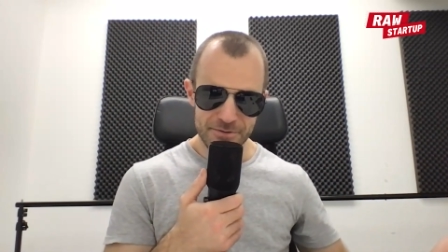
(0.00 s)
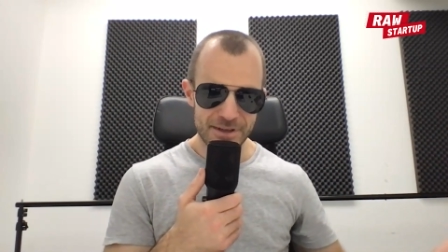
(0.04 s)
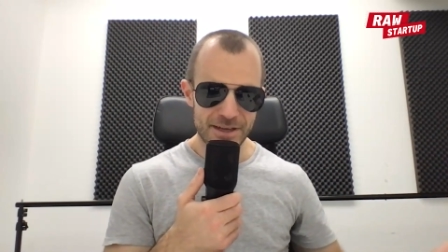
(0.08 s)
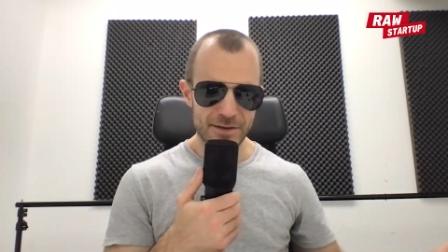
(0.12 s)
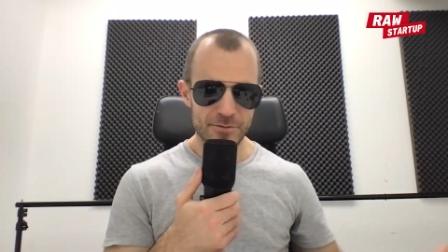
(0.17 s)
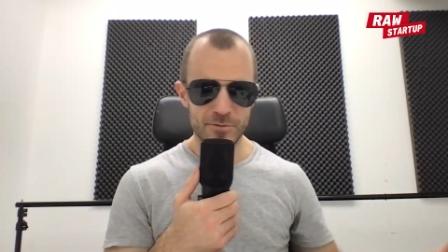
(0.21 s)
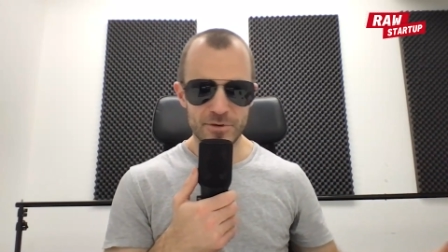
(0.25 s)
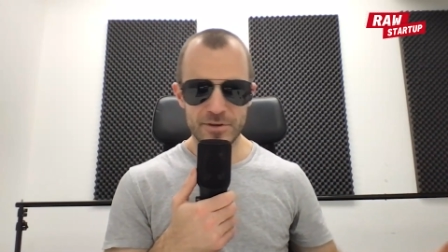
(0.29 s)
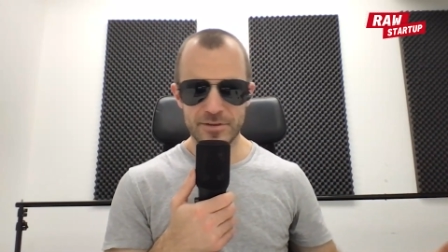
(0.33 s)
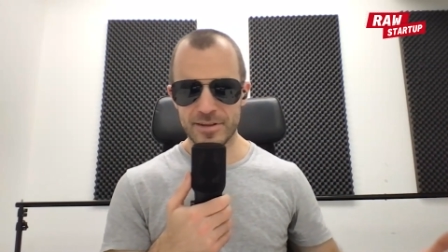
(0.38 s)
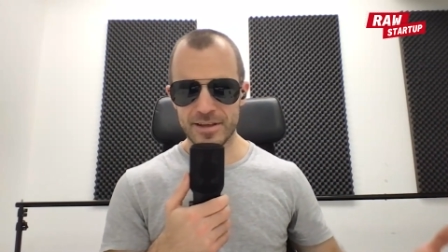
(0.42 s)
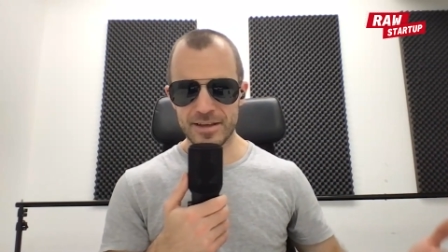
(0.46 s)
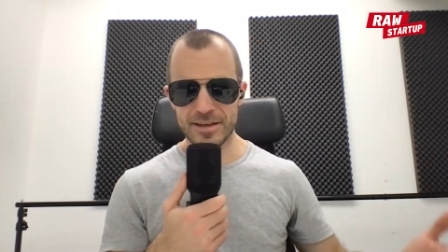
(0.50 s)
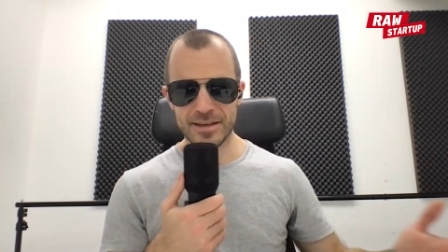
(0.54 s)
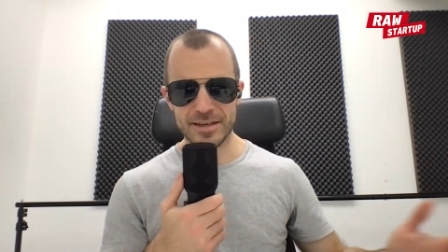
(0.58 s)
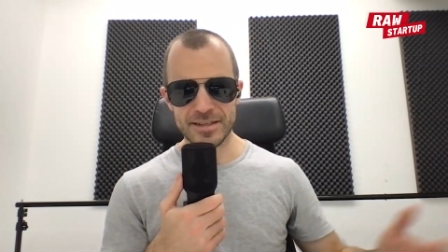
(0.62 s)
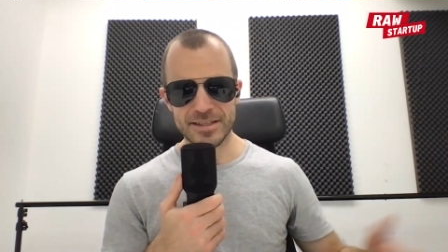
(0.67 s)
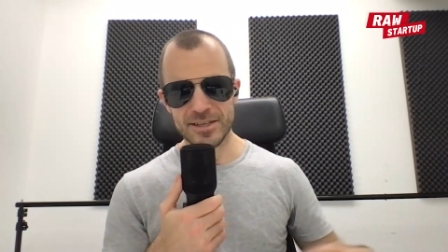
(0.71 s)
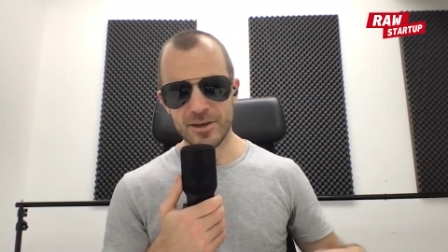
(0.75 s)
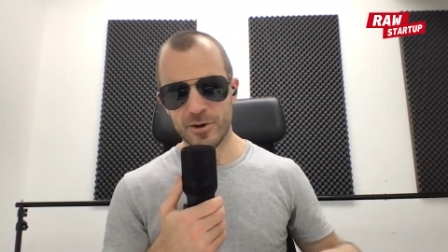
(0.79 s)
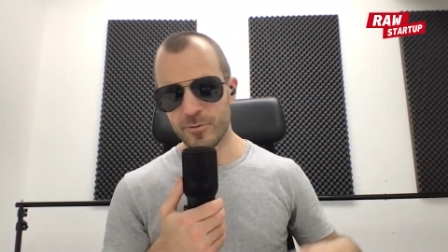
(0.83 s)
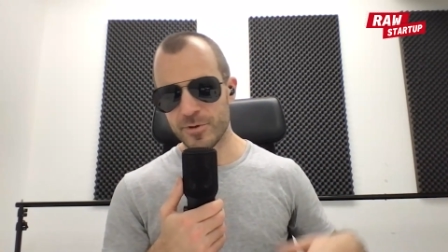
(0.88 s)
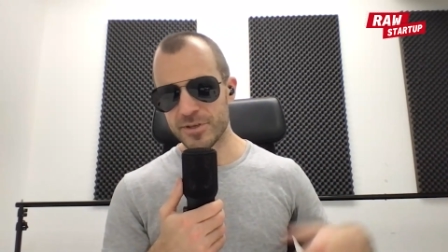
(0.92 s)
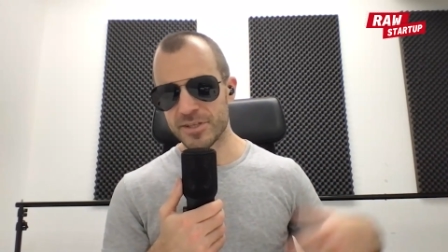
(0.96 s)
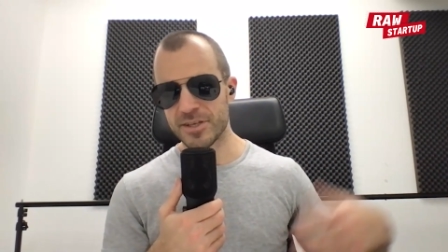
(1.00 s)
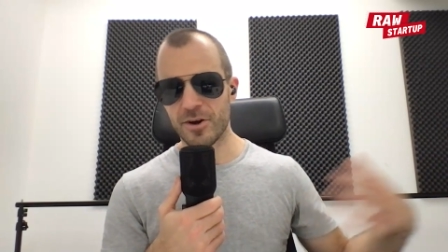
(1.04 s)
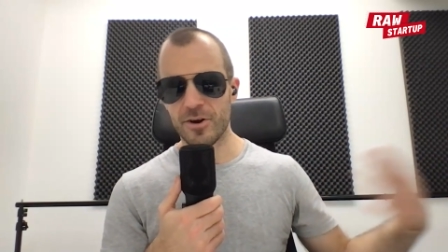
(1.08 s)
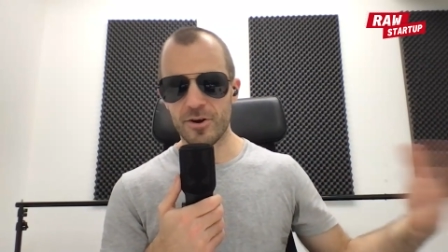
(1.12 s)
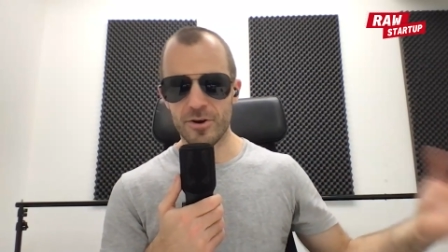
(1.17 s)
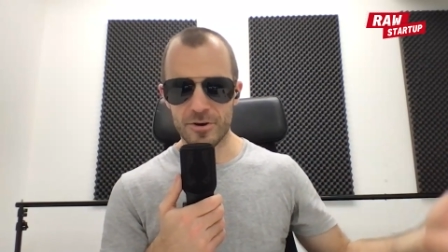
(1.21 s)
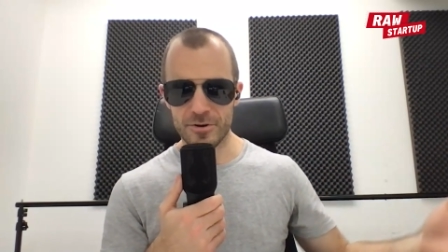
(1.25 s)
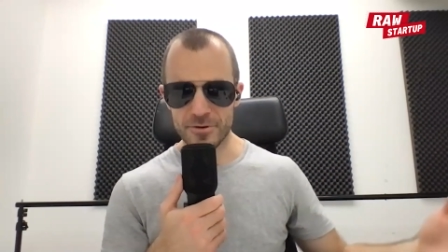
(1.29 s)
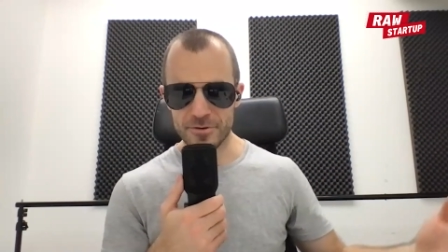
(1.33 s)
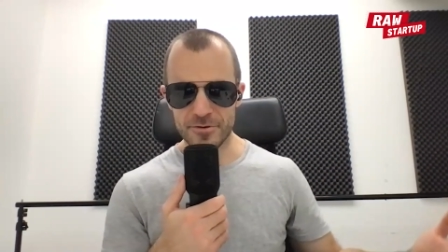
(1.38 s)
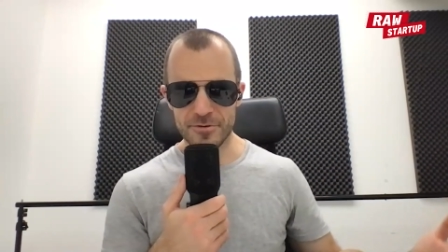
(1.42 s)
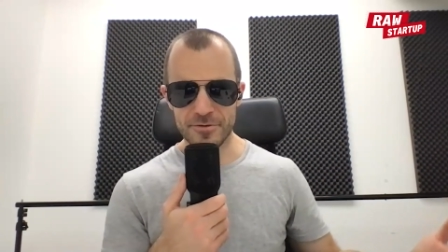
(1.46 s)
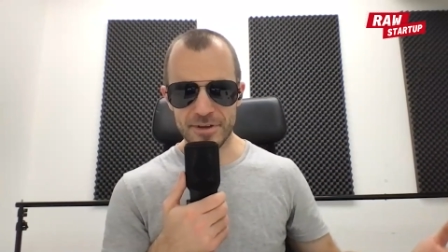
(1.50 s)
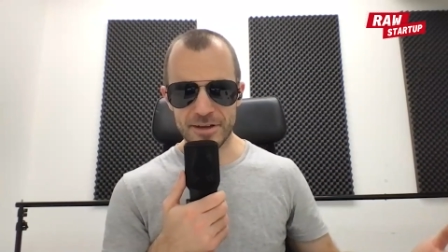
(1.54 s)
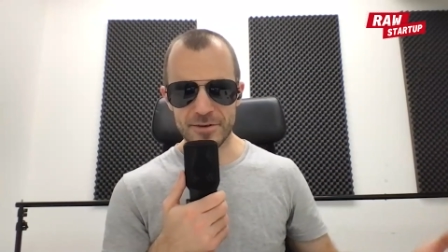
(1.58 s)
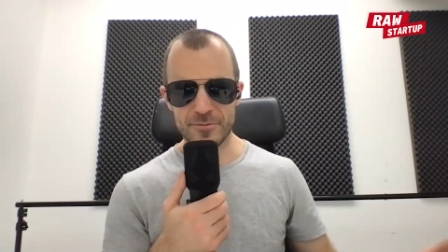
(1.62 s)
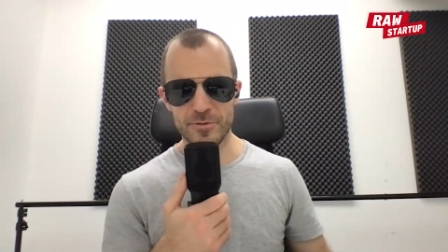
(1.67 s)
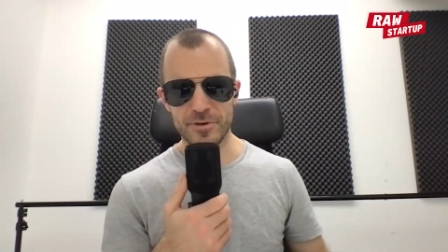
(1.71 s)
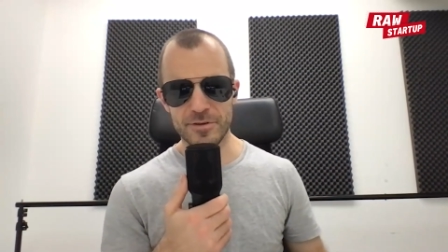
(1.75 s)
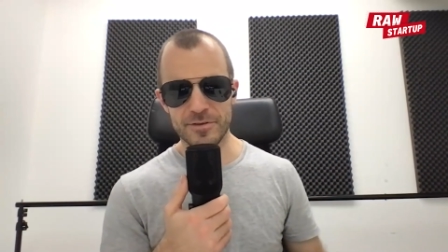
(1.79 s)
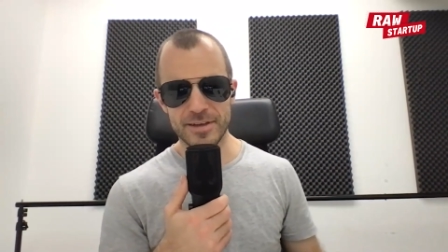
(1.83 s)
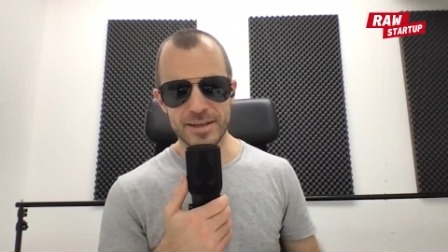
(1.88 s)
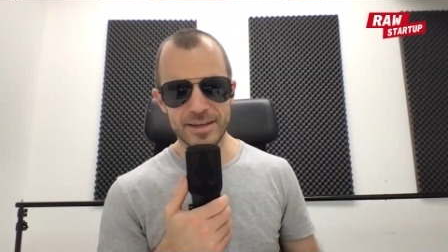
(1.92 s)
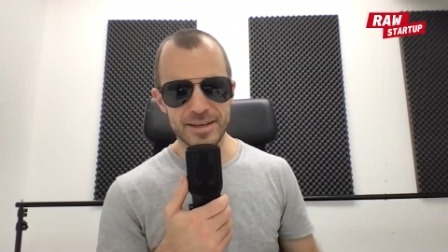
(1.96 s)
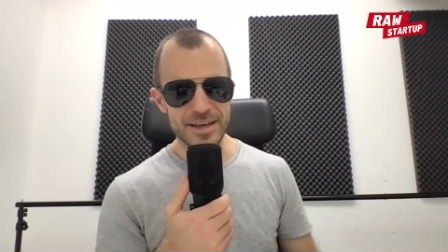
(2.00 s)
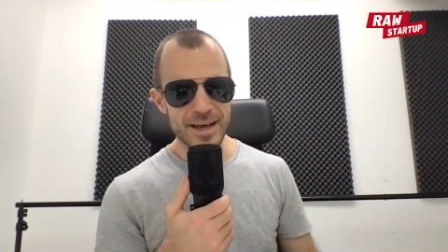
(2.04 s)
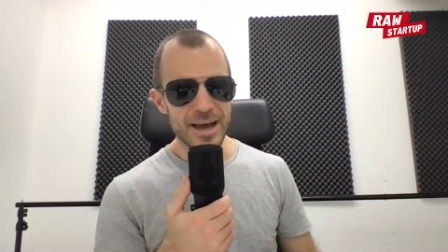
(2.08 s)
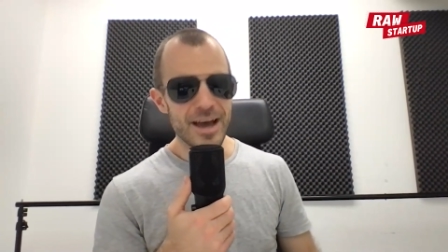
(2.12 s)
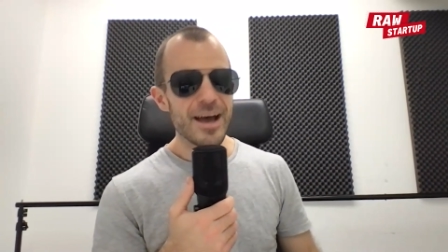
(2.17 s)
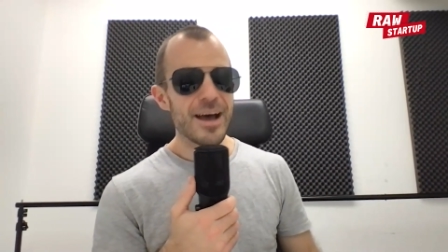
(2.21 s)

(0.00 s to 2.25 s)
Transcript: than we think, it's always harder than we think.